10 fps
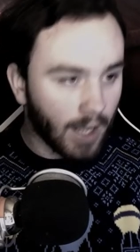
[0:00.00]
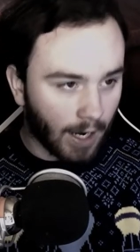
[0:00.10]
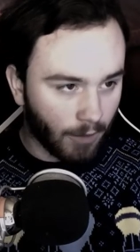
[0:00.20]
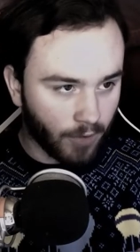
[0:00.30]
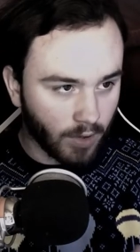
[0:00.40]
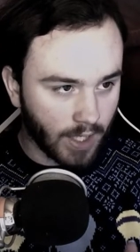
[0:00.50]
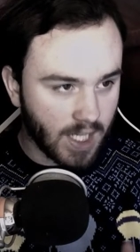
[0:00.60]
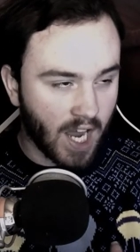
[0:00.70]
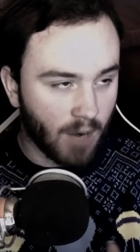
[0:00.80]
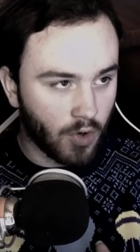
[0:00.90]
I feel like
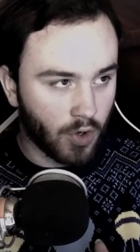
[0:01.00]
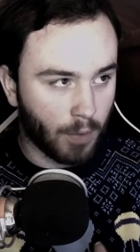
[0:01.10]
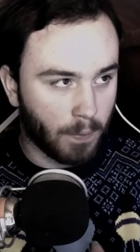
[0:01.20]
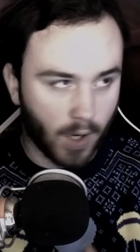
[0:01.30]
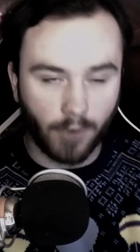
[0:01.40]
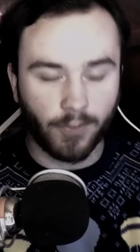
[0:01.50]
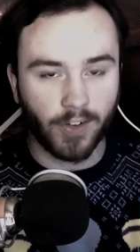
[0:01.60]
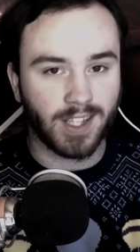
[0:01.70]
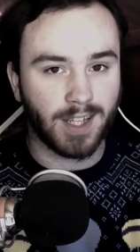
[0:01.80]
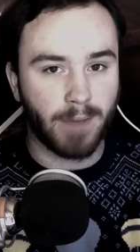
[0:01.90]
that would
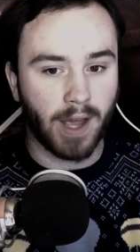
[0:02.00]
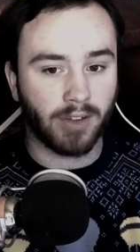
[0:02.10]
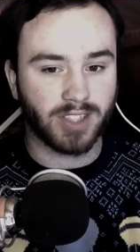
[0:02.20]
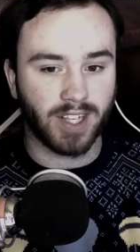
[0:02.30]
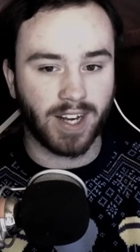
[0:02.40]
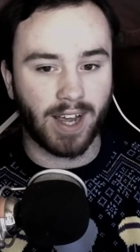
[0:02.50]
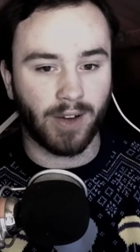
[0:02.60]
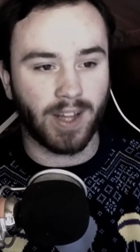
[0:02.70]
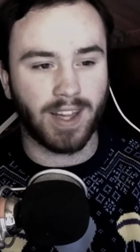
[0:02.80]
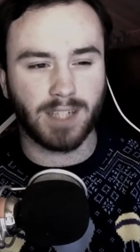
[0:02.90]
perfectly balance it
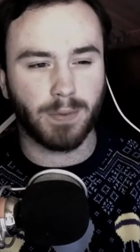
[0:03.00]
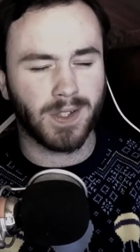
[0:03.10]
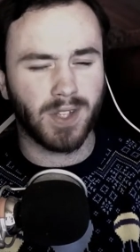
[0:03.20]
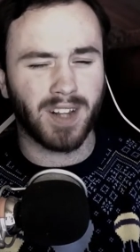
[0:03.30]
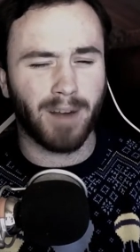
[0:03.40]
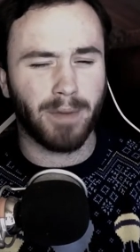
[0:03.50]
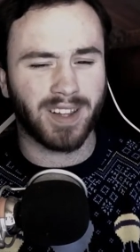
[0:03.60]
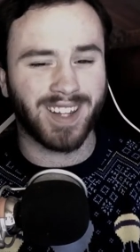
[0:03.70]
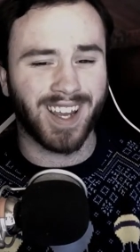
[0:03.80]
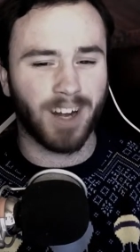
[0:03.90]
out, and that's been something I've been
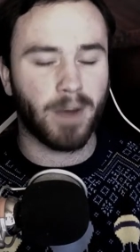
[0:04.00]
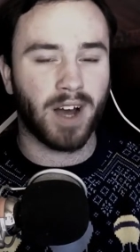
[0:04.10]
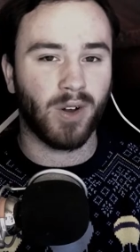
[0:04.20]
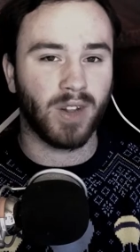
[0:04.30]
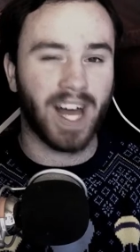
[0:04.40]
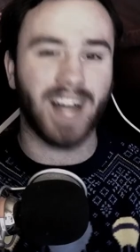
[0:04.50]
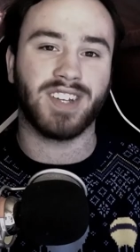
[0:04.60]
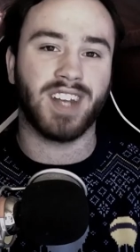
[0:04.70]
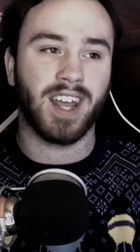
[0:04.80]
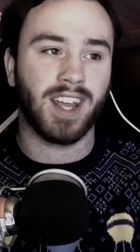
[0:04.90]
thinking about a lot
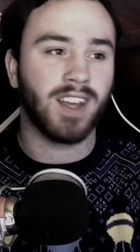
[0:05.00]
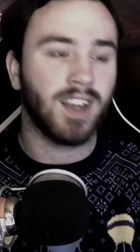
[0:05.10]
today.